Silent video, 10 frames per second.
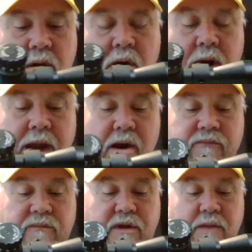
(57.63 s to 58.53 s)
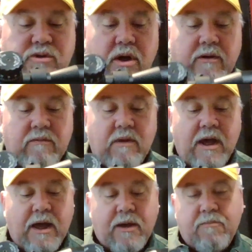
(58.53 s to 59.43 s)
or AR-15, I'm sorry,
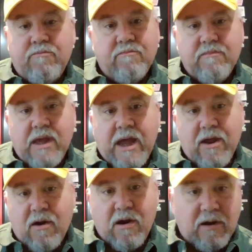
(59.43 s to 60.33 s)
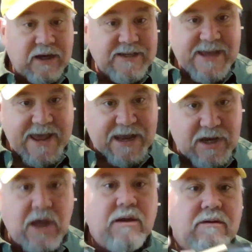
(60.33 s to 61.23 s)

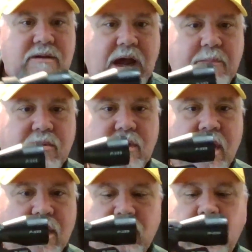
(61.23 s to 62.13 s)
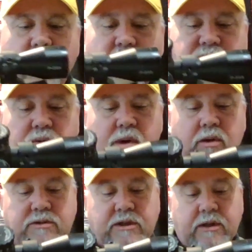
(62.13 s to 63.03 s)
AR-10 type clone, if you
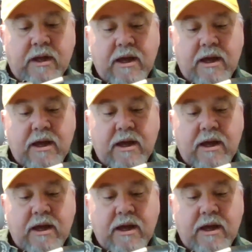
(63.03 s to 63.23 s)
will. It's a